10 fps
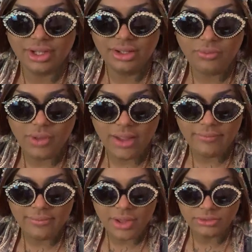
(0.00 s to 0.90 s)
What
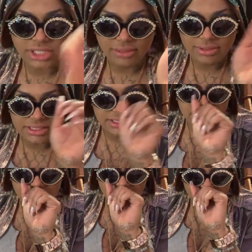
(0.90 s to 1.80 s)
remote job
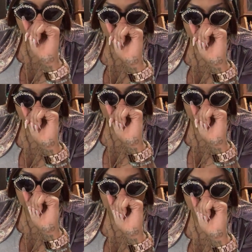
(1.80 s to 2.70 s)
position are legit?
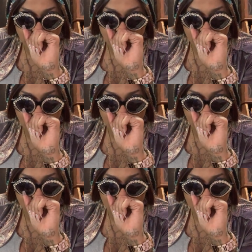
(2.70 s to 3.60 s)
Because I tried applying
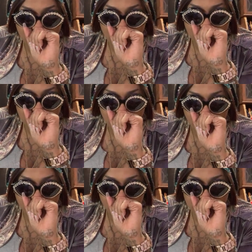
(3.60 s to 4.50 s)
online. There
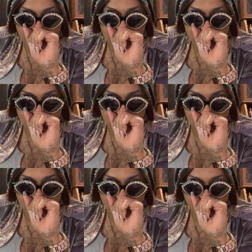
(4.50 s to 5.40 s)
are places that are
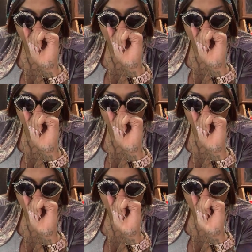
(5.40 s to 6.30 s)
calling me back.
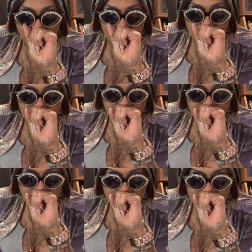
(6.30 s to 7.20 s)
Seemed
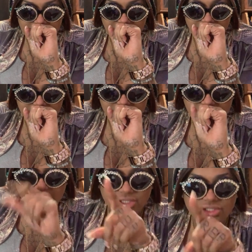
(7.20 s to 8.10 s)
hella sketch.
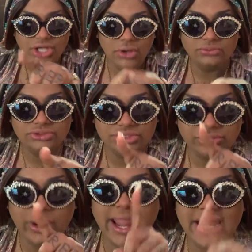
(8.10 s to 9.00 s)
Don't
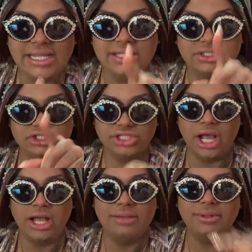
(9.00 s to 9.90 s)
do any
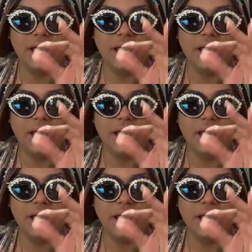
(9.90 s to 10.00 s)
job.